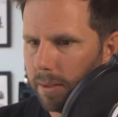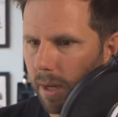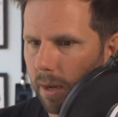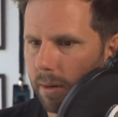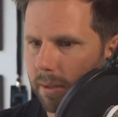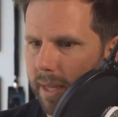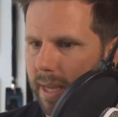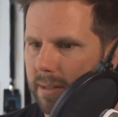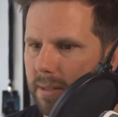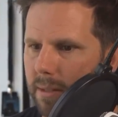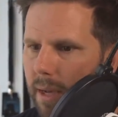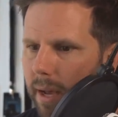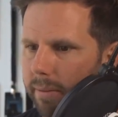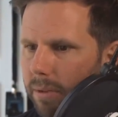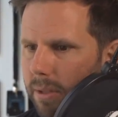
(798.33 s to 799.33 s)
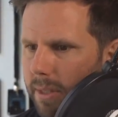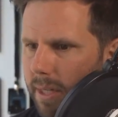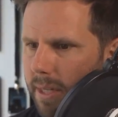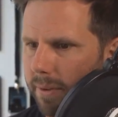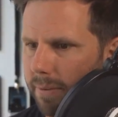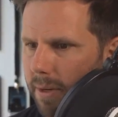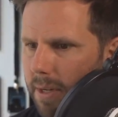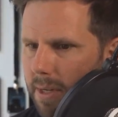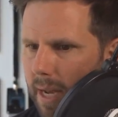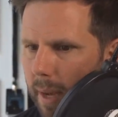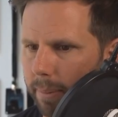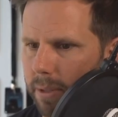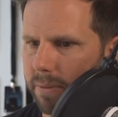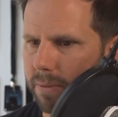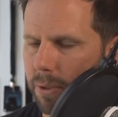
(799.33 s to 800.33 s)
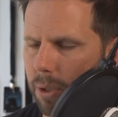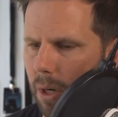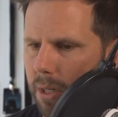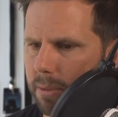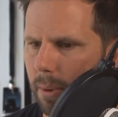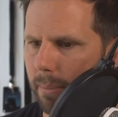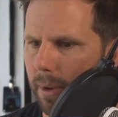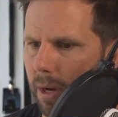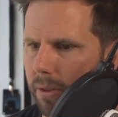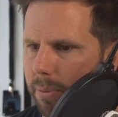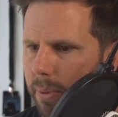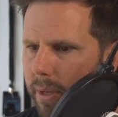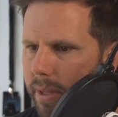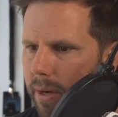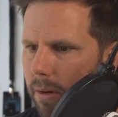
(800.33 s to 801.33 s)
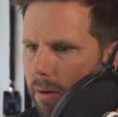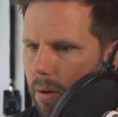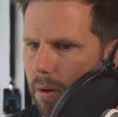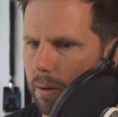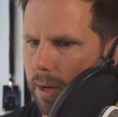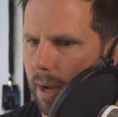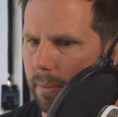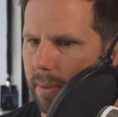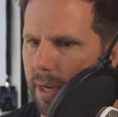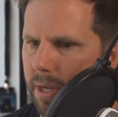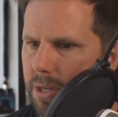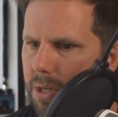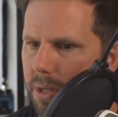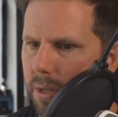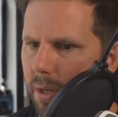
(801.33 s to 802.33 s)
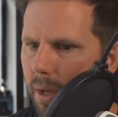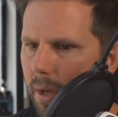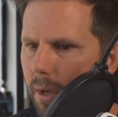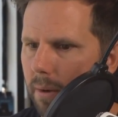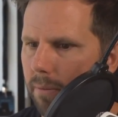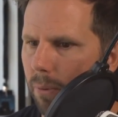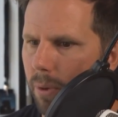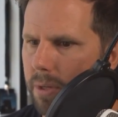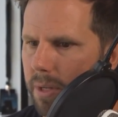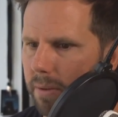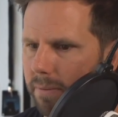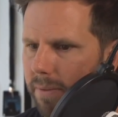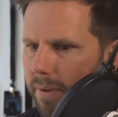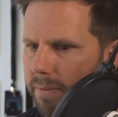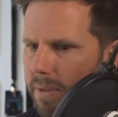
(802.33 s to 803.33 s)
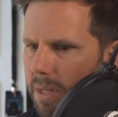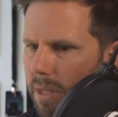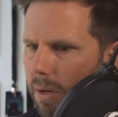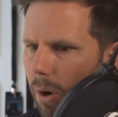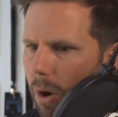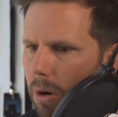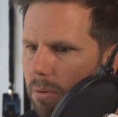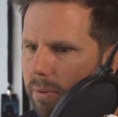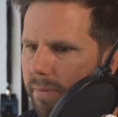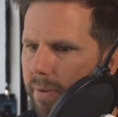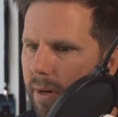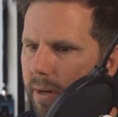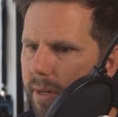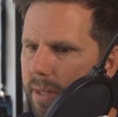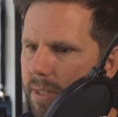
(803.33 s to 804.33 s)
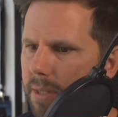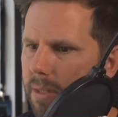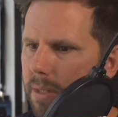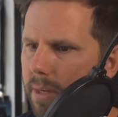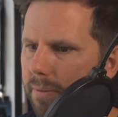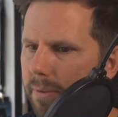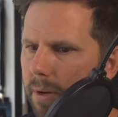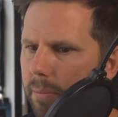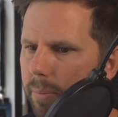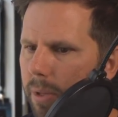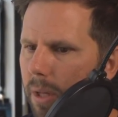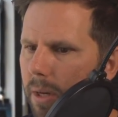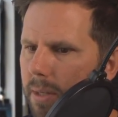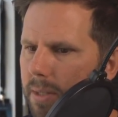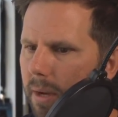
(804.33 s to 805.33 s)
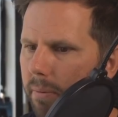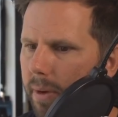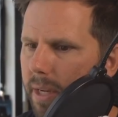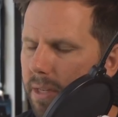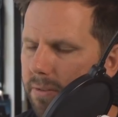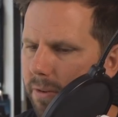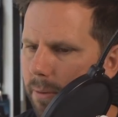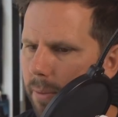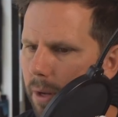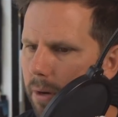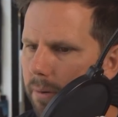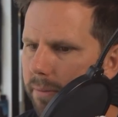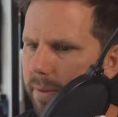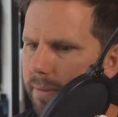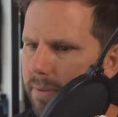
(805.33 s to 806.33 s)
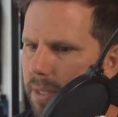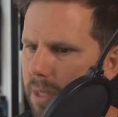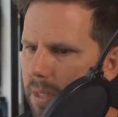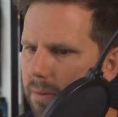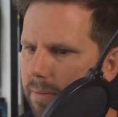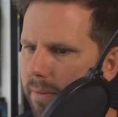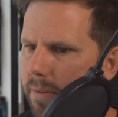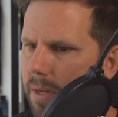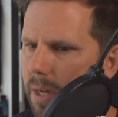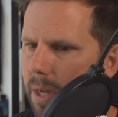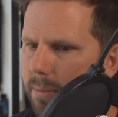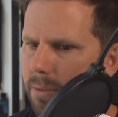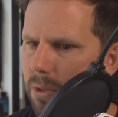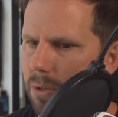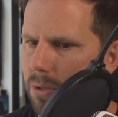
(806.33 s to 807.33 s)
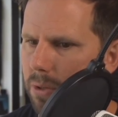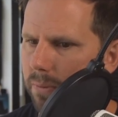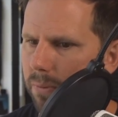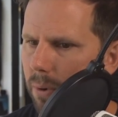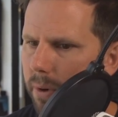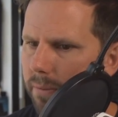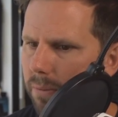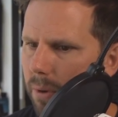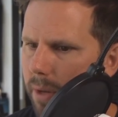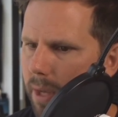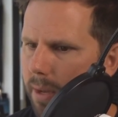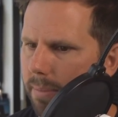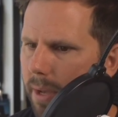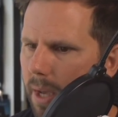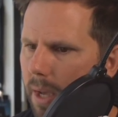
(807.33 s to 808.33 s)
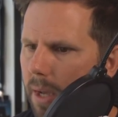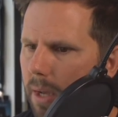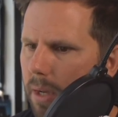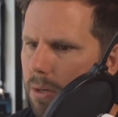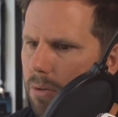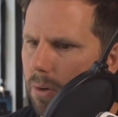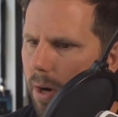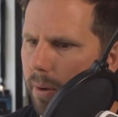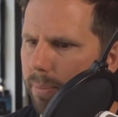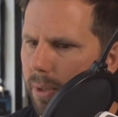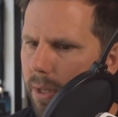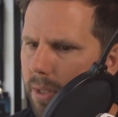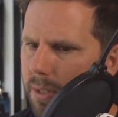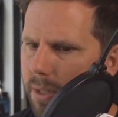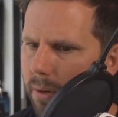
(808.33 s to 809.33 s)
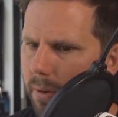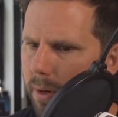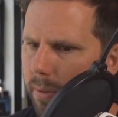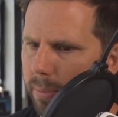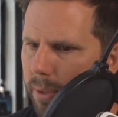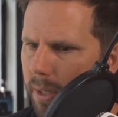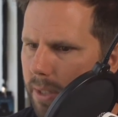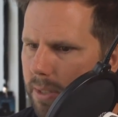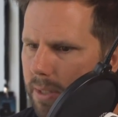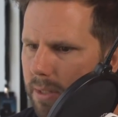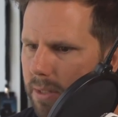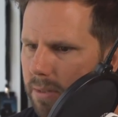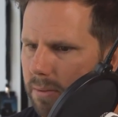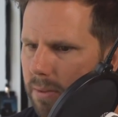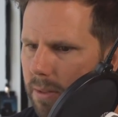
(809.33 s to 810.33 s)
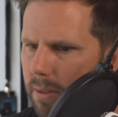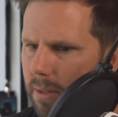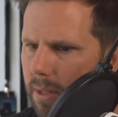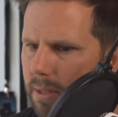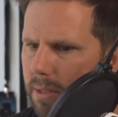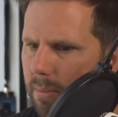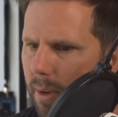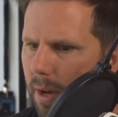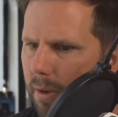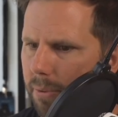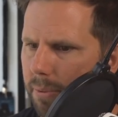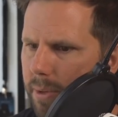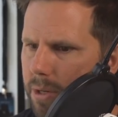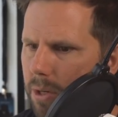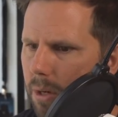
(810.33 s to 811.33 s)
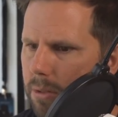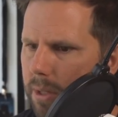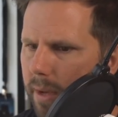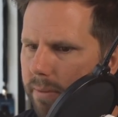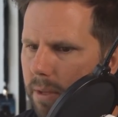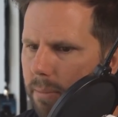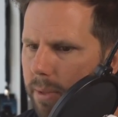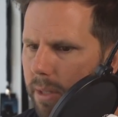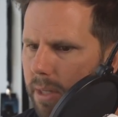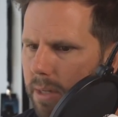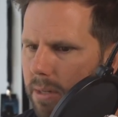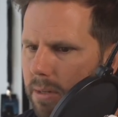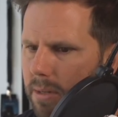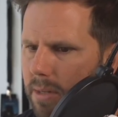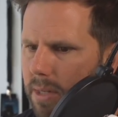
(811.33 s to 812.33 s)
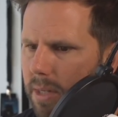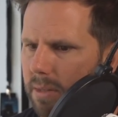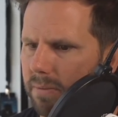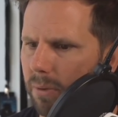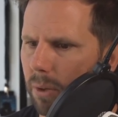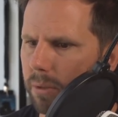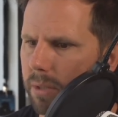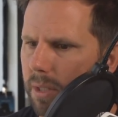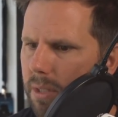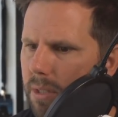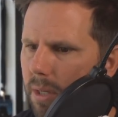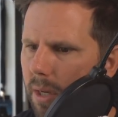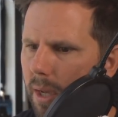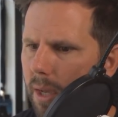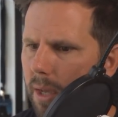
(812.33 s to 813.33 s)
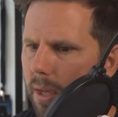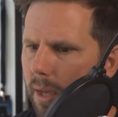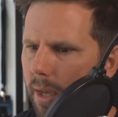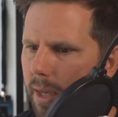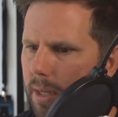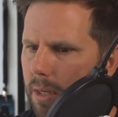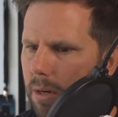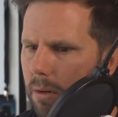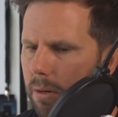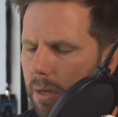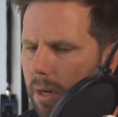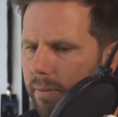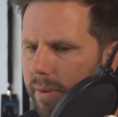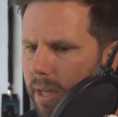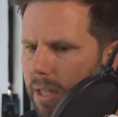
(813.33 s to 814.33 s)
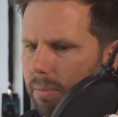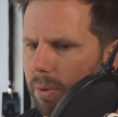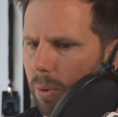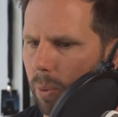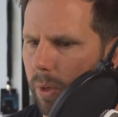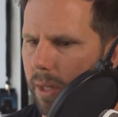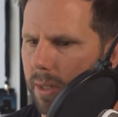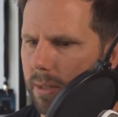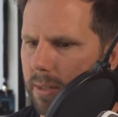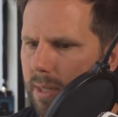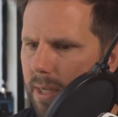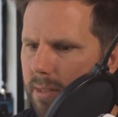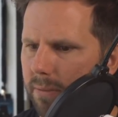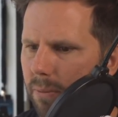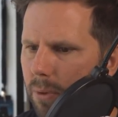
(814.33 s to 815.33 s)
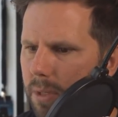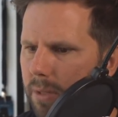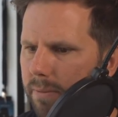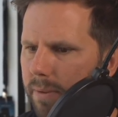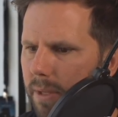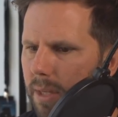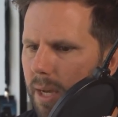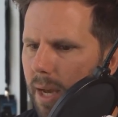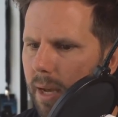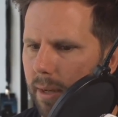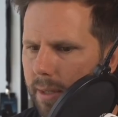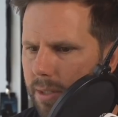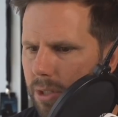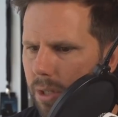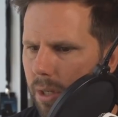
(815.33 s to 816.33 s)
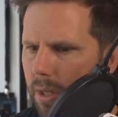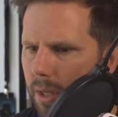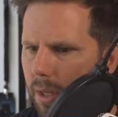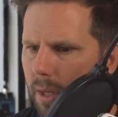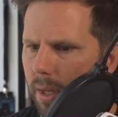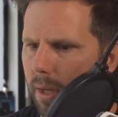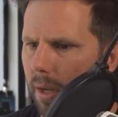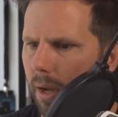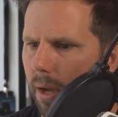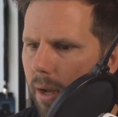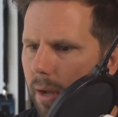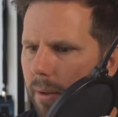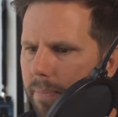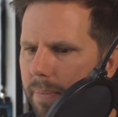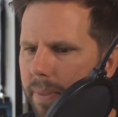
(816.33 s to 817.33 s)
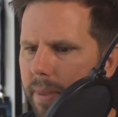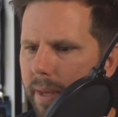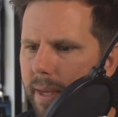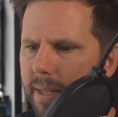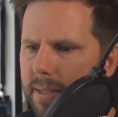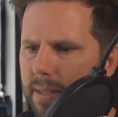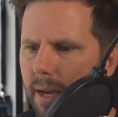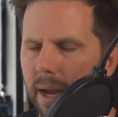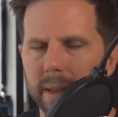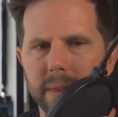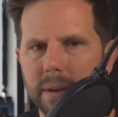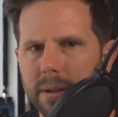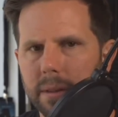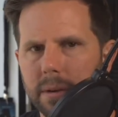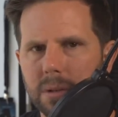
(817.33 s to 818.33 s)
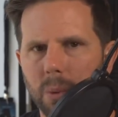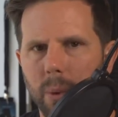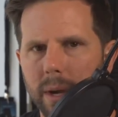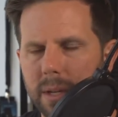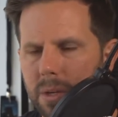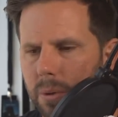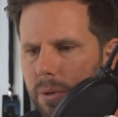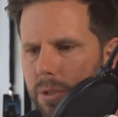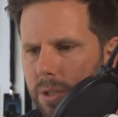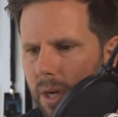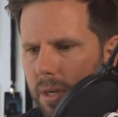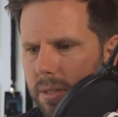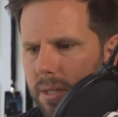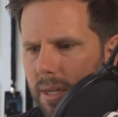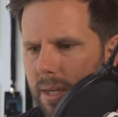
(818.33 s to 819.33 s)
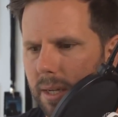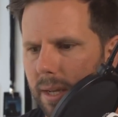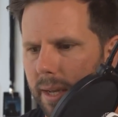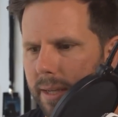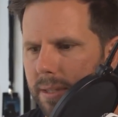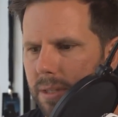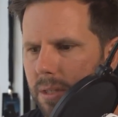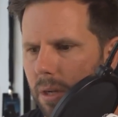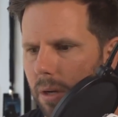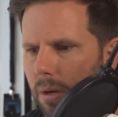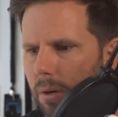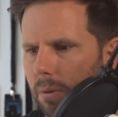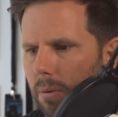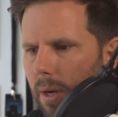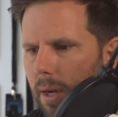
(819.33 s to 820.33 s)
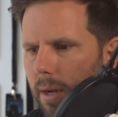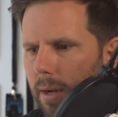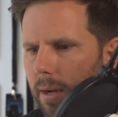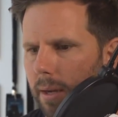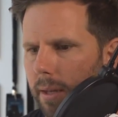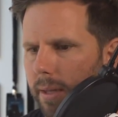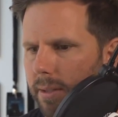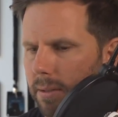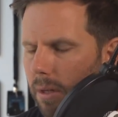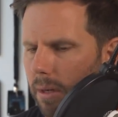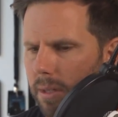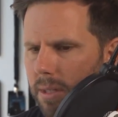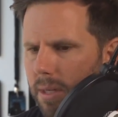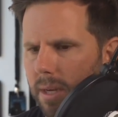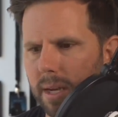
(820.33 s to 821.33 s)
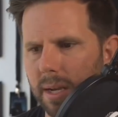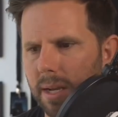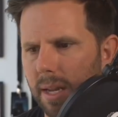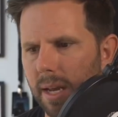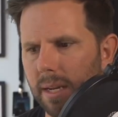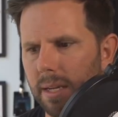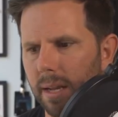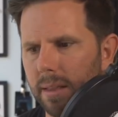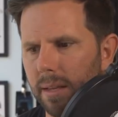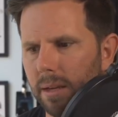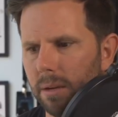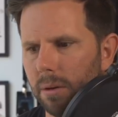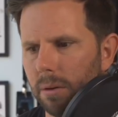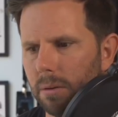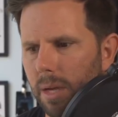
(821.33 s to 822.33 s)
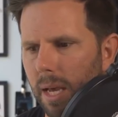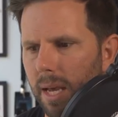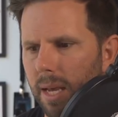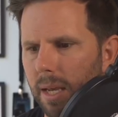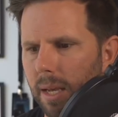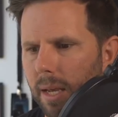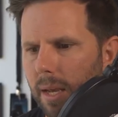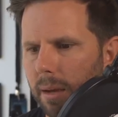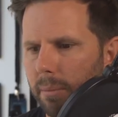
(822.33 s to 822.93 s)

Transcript: Donald asks, I've looked at different adapters for charging my Model three. They're all combination fourteen fifty R with various different plugs that range from one hundred fifteen, fifteen amp to two forty, forty amp. Dryer plugs, generator plugs. Does, this, does the Model three charger have the ability to sense voltage and current available when Tesla fourteen fifty? Yeah, it should. Um, the inside there, there's a way to adjust it, and so uh, as long as you can connect, I think you're okay.